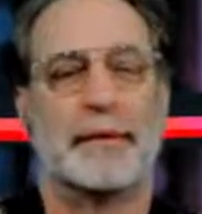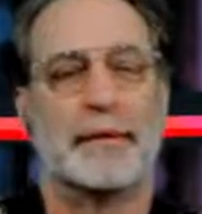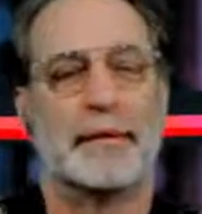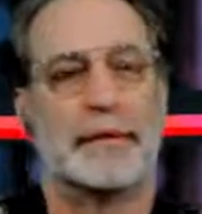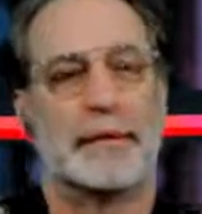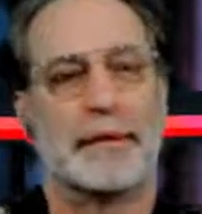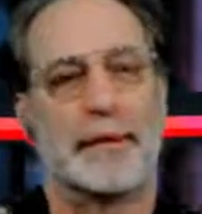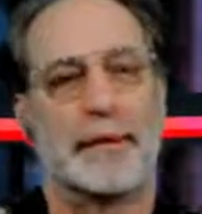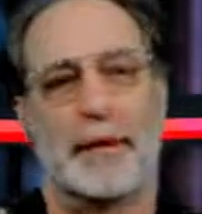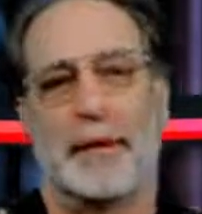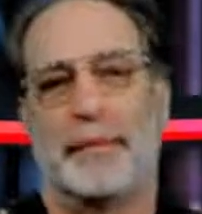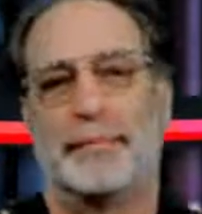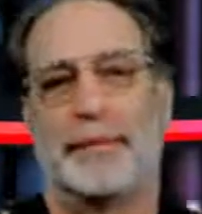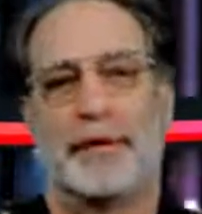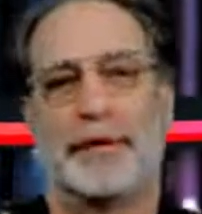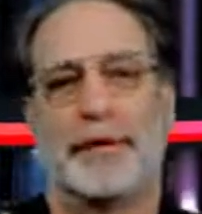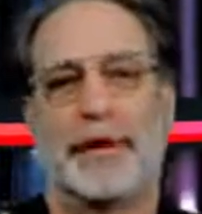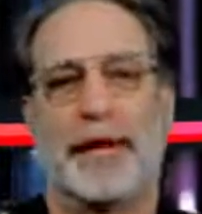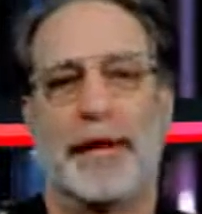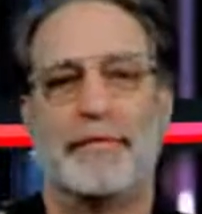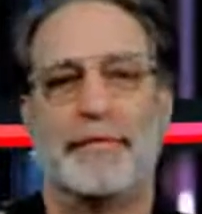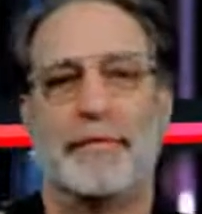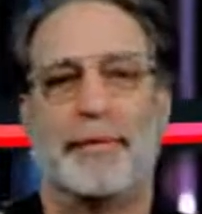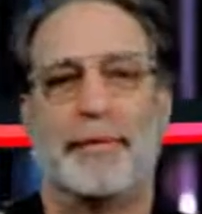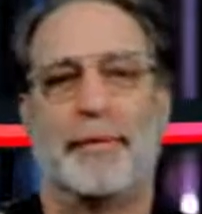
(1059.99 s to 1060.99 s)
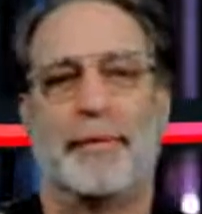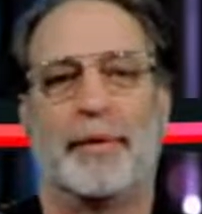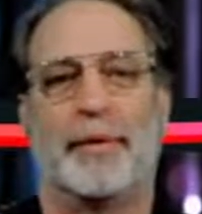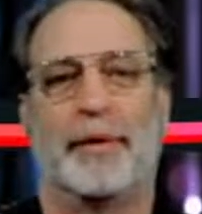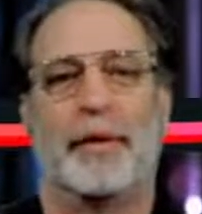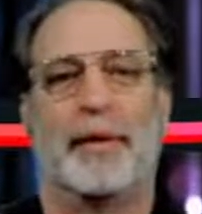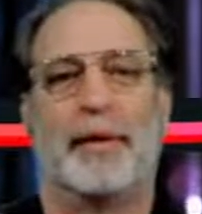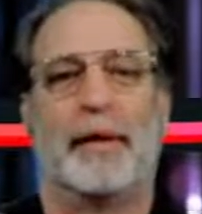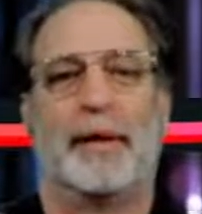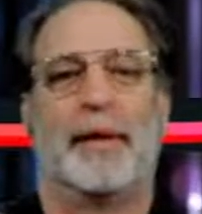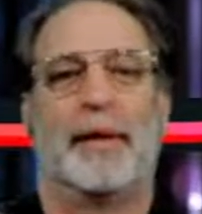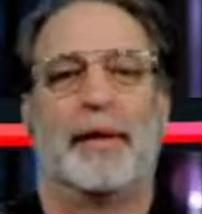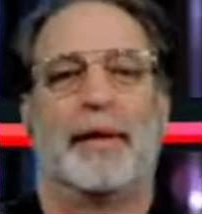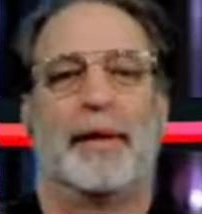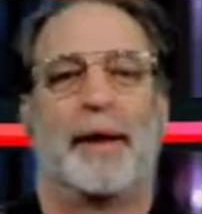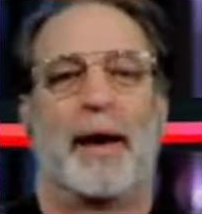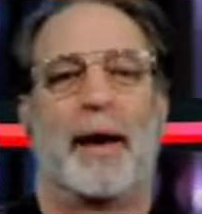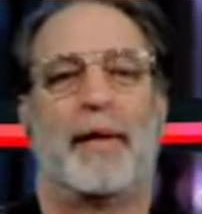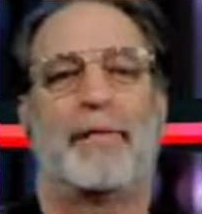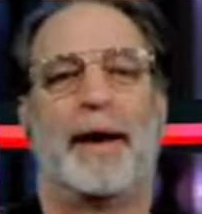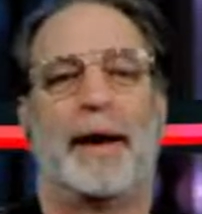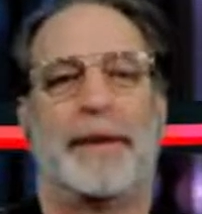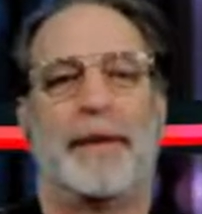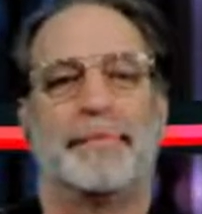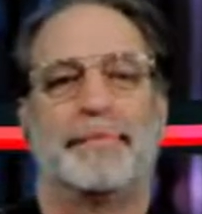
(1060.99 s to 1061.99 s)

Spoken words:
Unbelievable. All right.